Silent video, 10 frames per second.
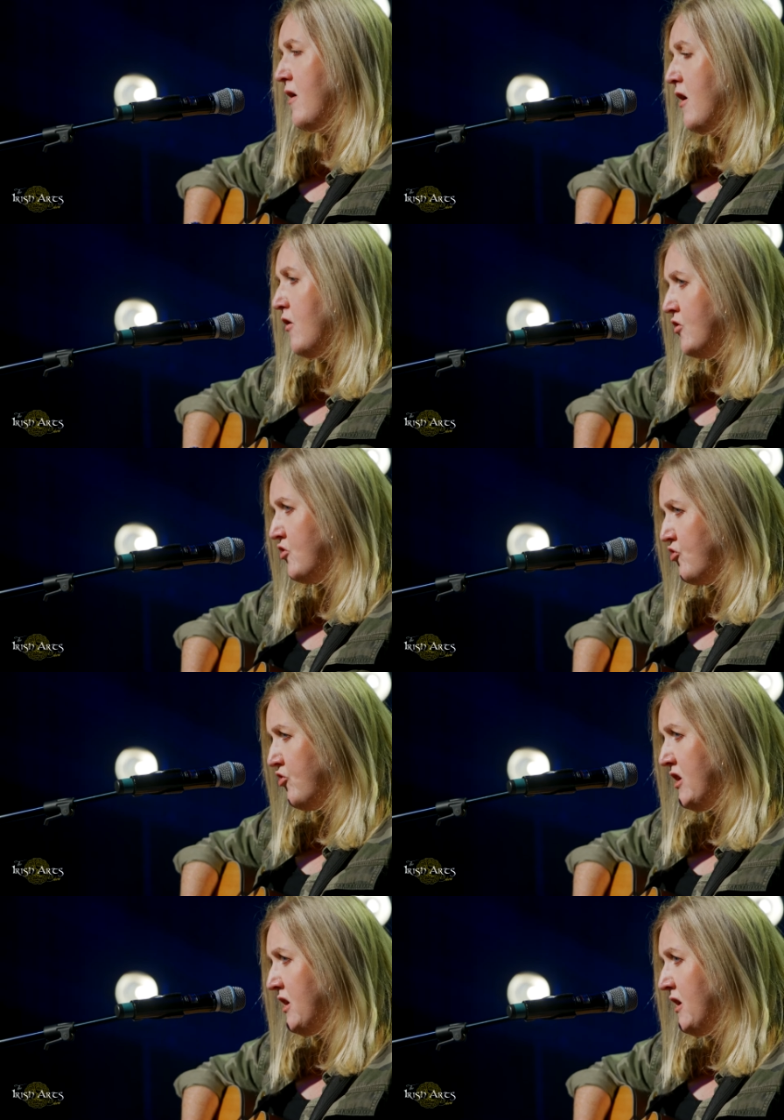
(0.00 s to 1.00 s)
than
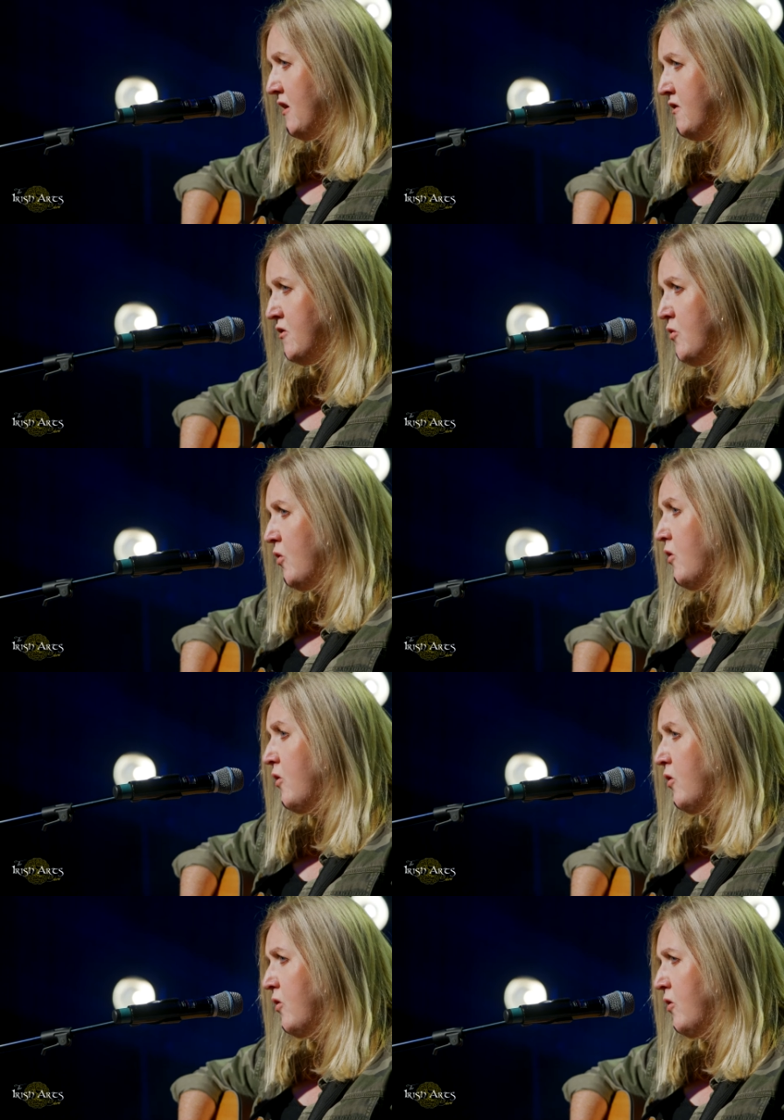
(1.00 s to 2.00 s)
strings and
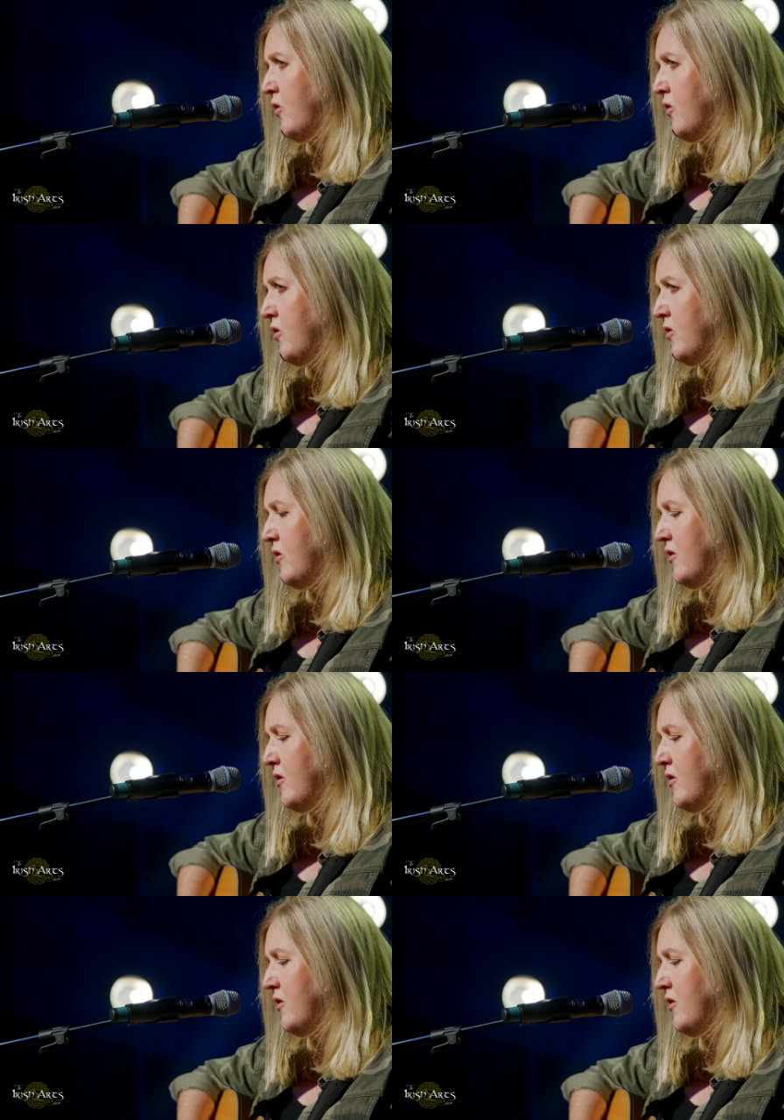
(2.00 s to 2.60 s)
wood.